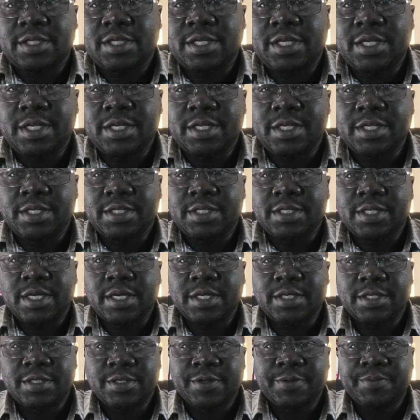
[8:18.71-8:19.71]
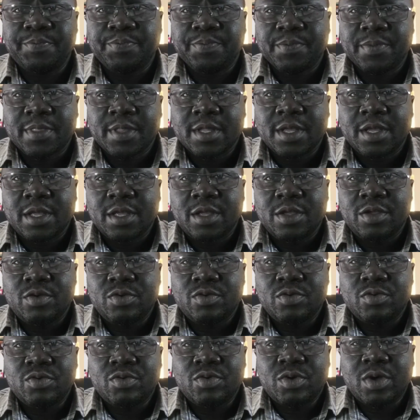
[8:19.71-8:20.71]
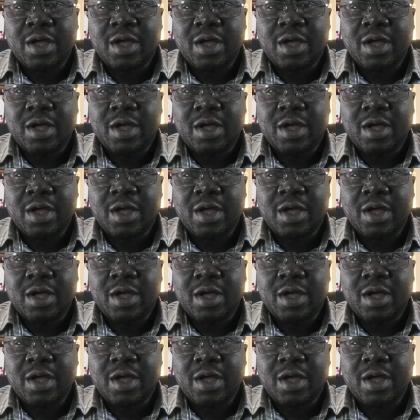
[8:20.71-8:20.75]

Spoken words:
is that you